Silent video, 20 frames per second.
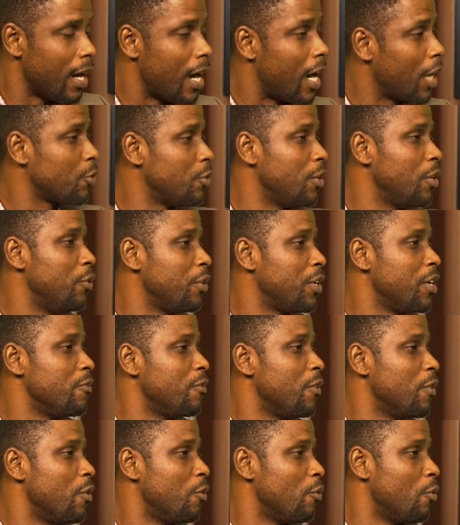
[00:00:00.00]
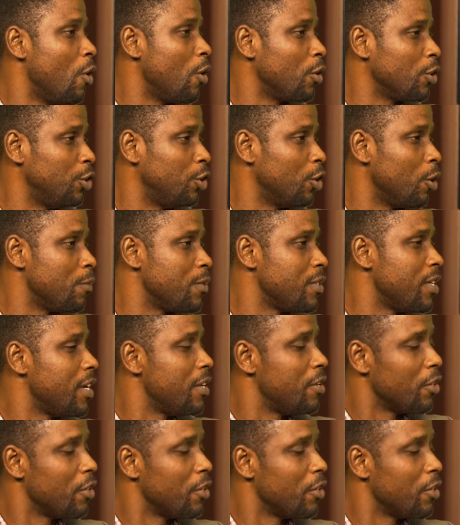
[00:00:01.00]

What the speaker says: are actually looking for the wrong jobs.